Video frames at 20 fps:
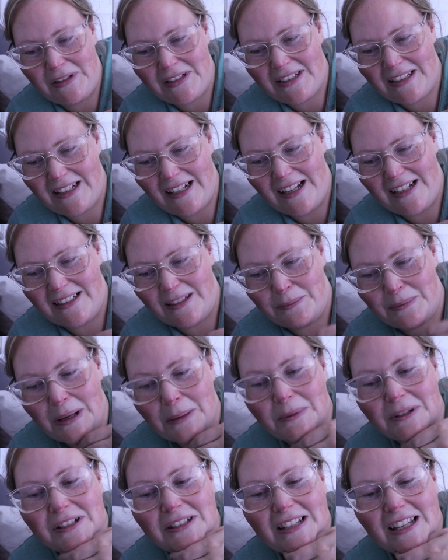What's today?
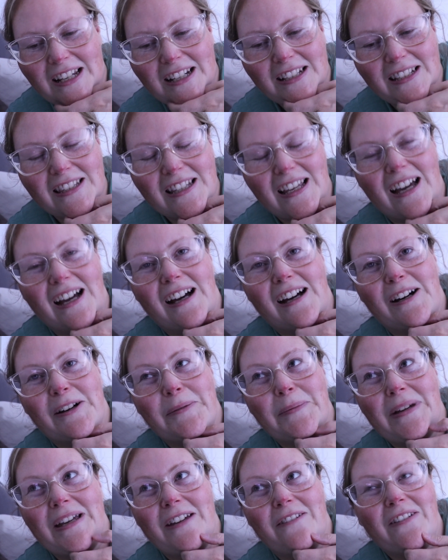September 6th.
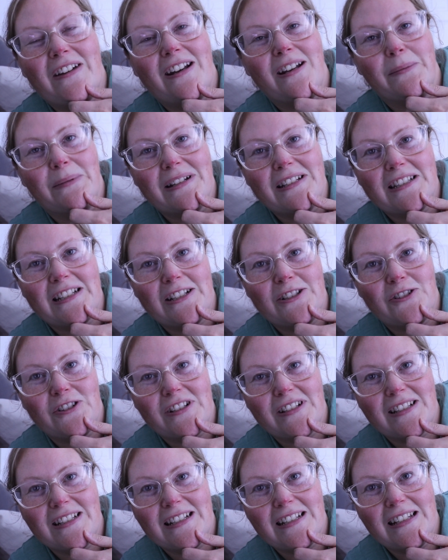Um, if anybody's
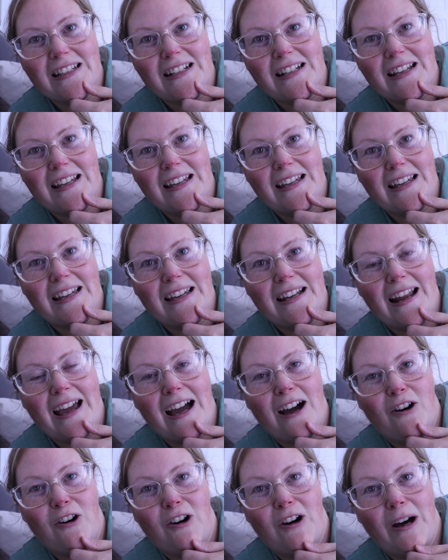interested in
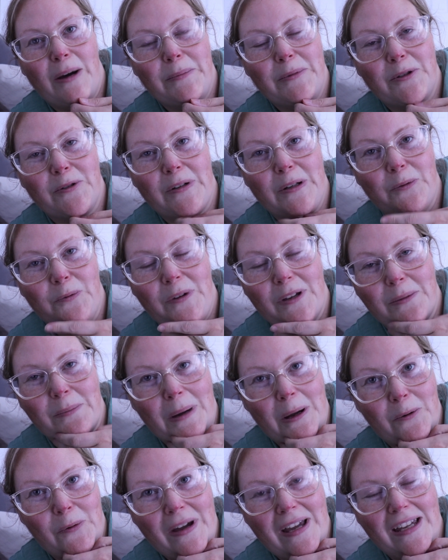how I'm doing with
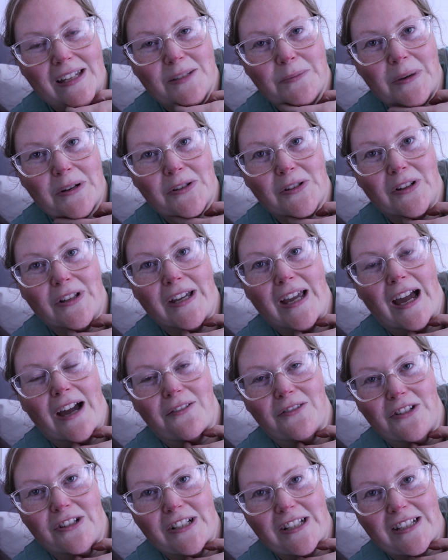my weight, especially after